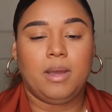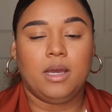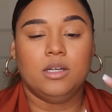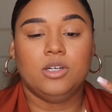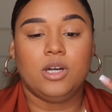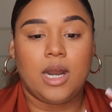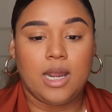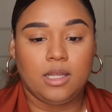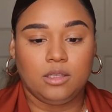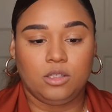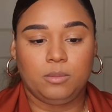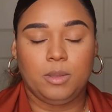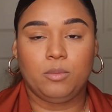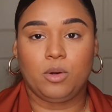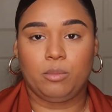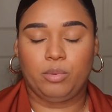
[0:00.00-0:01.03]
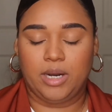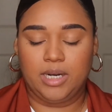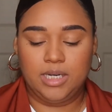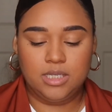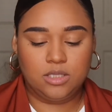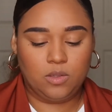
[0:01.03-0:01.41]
under eye a little bit more brightness,